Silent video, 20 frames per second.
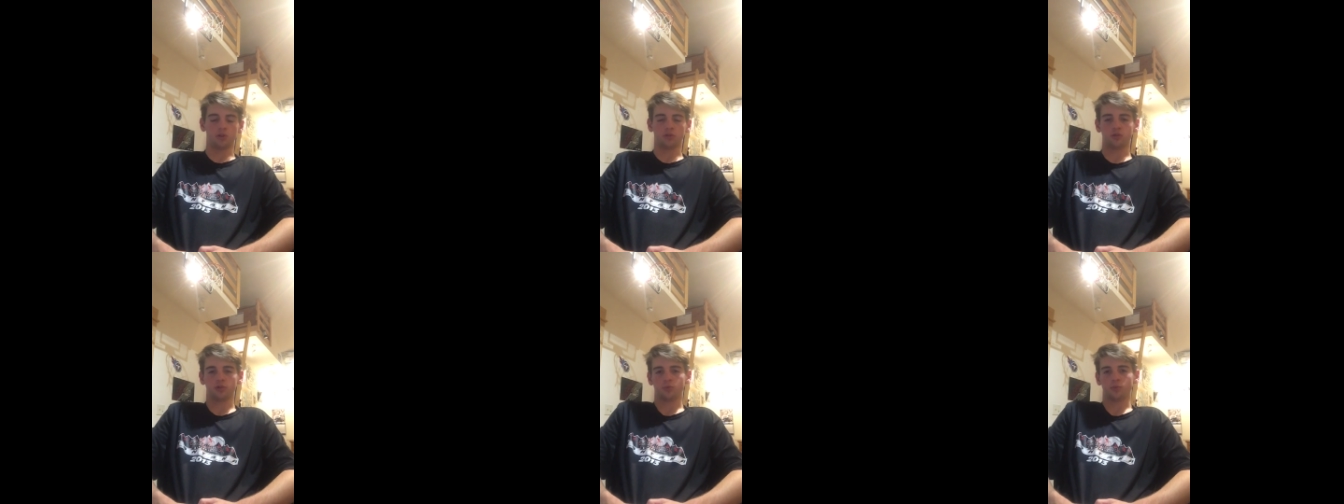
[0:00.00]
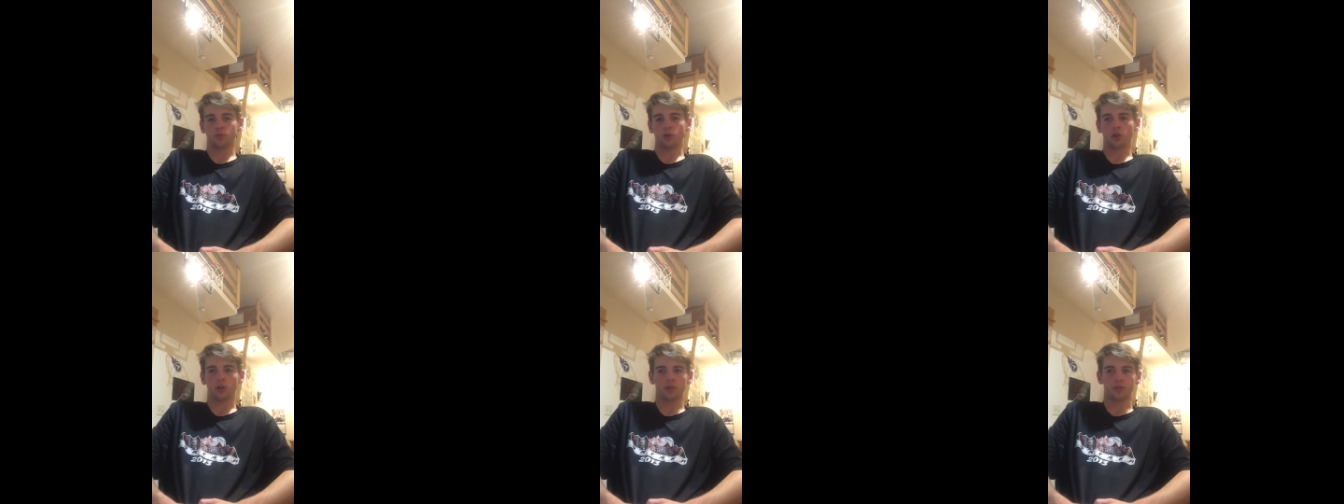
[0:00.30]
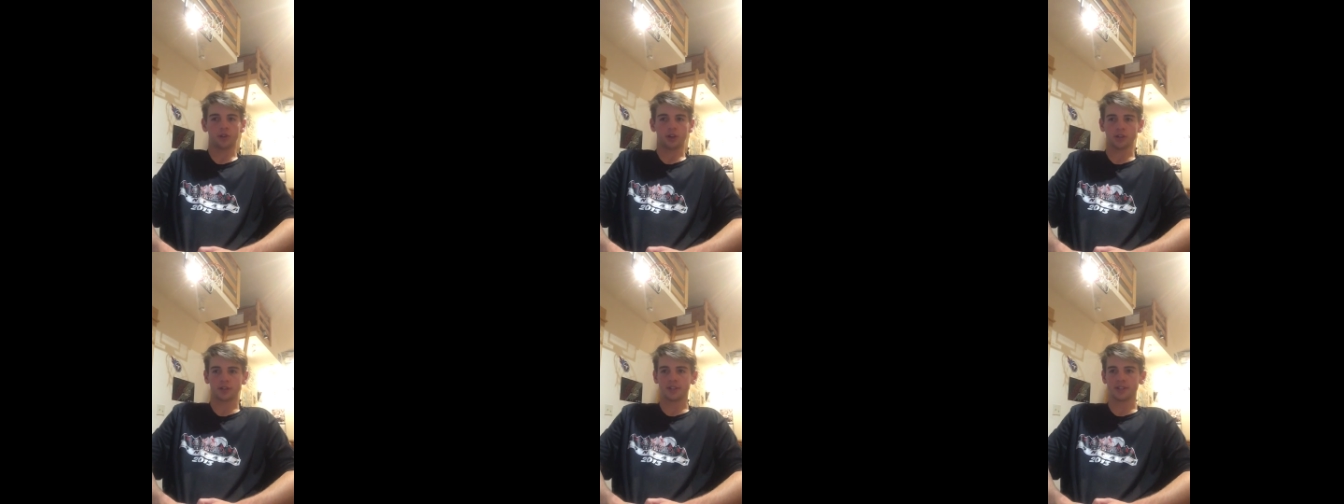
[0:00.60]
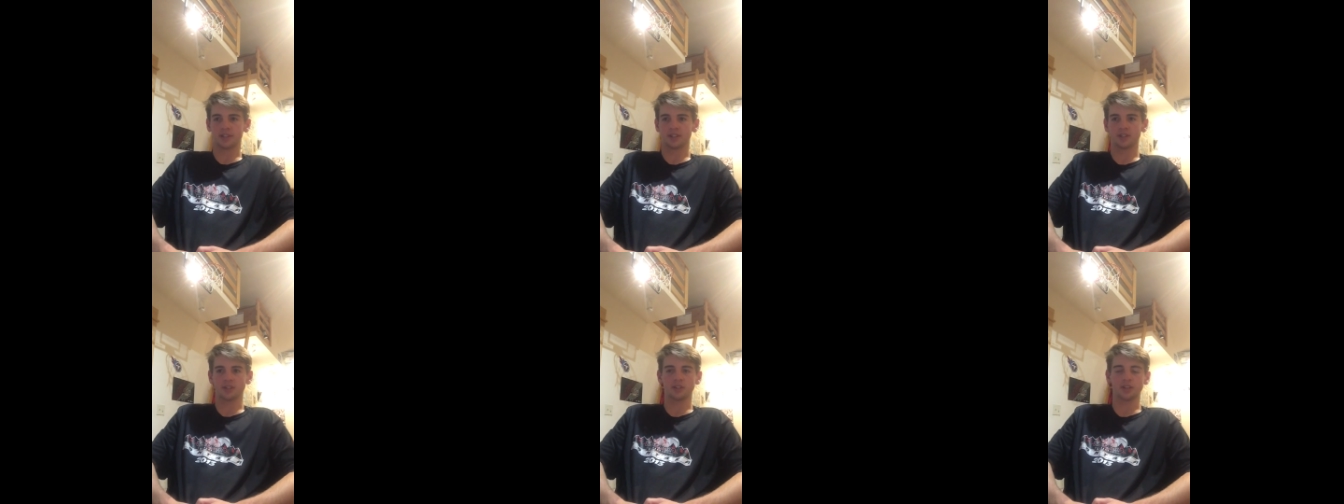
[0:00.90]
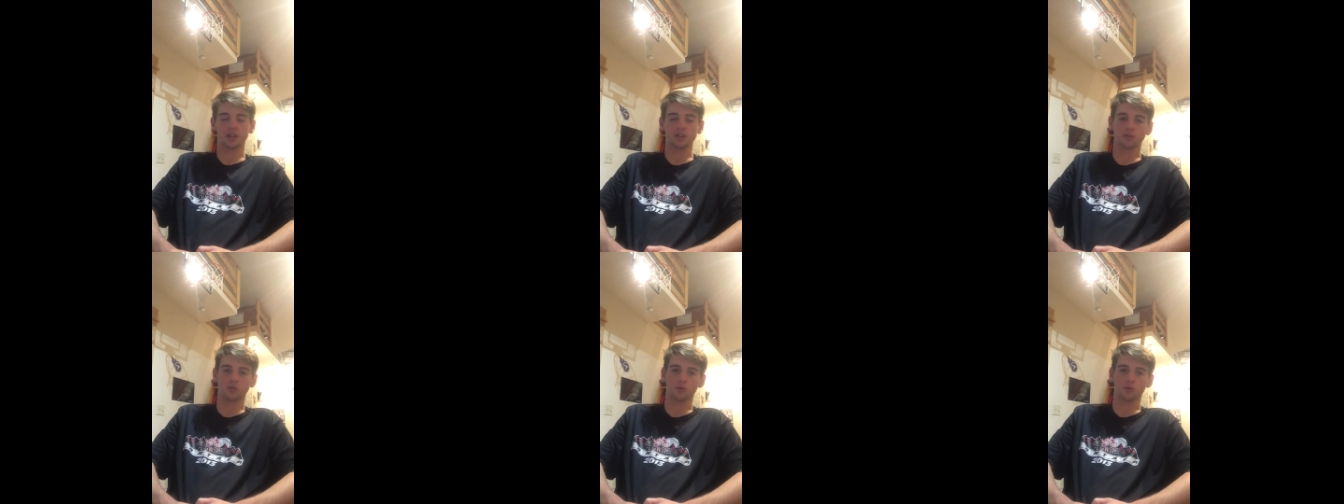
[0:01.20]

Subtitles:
Small things, success